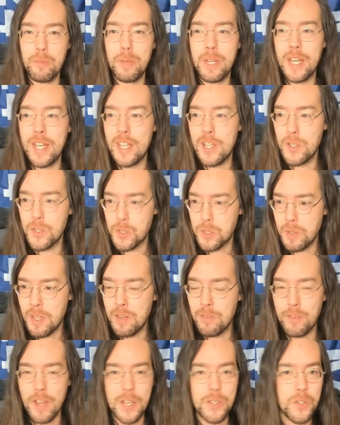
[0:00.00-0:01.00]
is
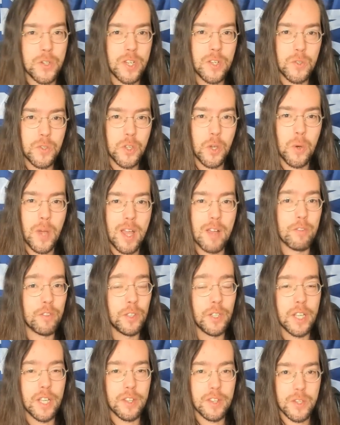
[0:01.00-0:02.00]
investing so
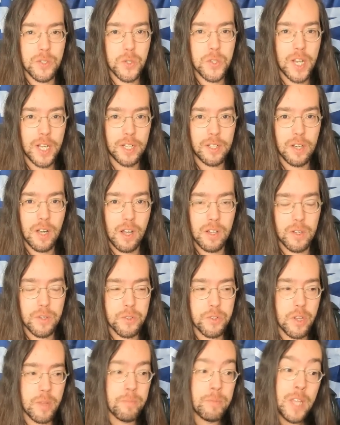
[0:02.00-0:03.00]
heavily in this
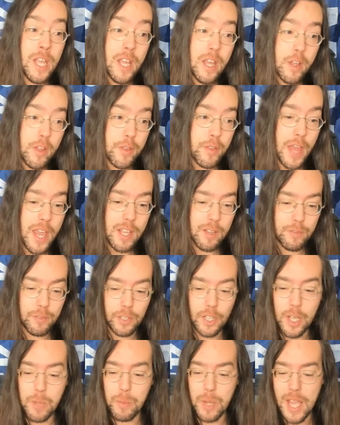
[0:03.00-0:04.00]
technology.
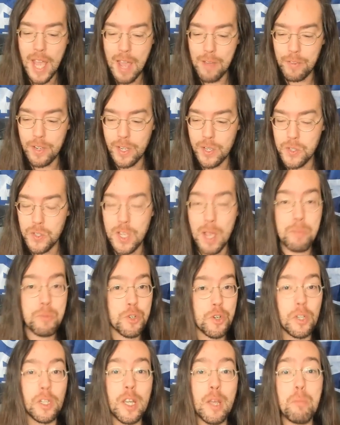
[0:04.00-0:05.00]
Thankfully, we have an
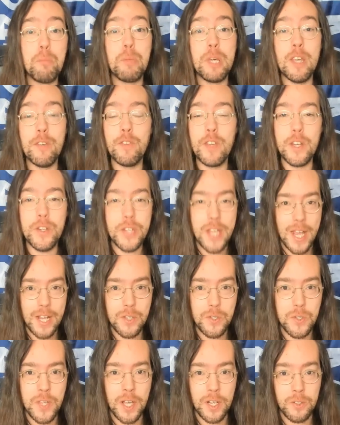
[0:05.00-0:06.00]
exceptionally beefy tech
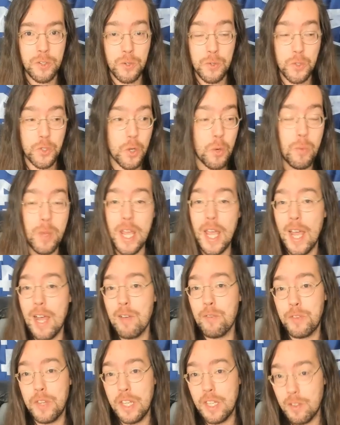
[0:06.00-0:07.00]
sector, so we have
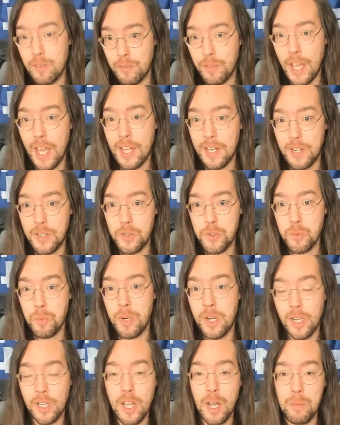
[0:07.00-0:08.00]
the advantage when
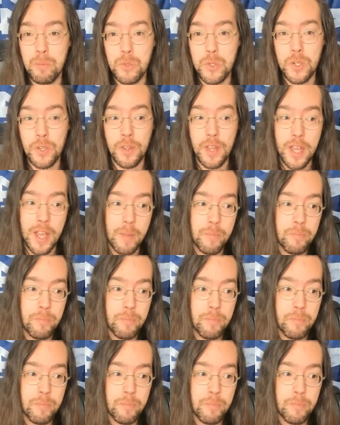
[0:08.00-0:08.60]
it comes to that.